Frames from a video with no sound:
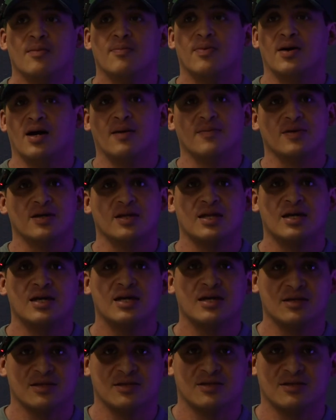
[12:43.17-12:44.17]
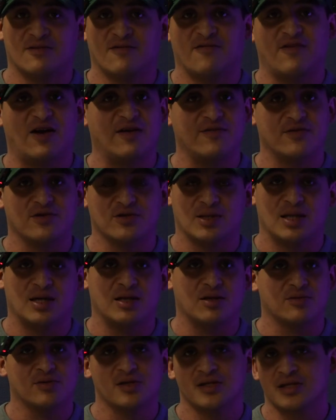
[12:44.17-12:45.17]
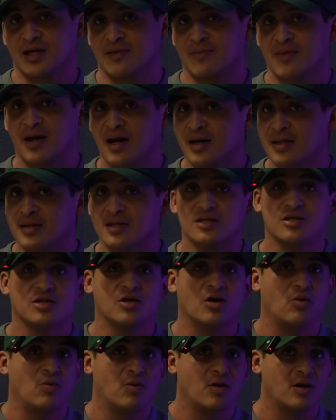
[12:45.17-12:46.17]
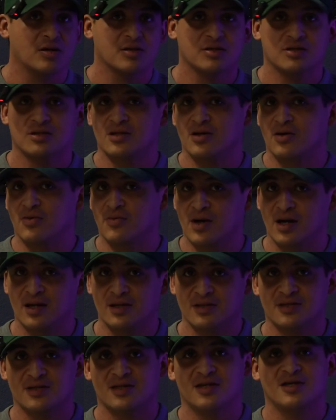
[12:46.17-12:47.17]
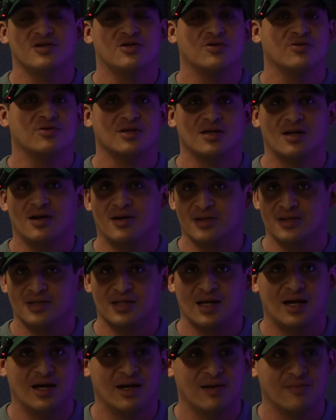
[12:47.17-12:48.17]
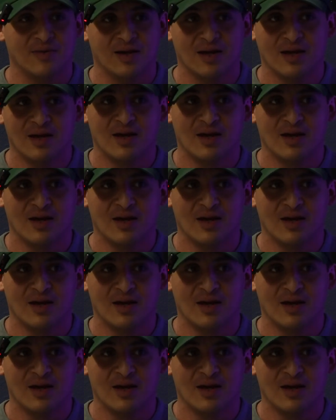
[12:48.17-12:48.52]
But I mean, his 5 years later, just like mine, still works, still runs. He shoots it all the time.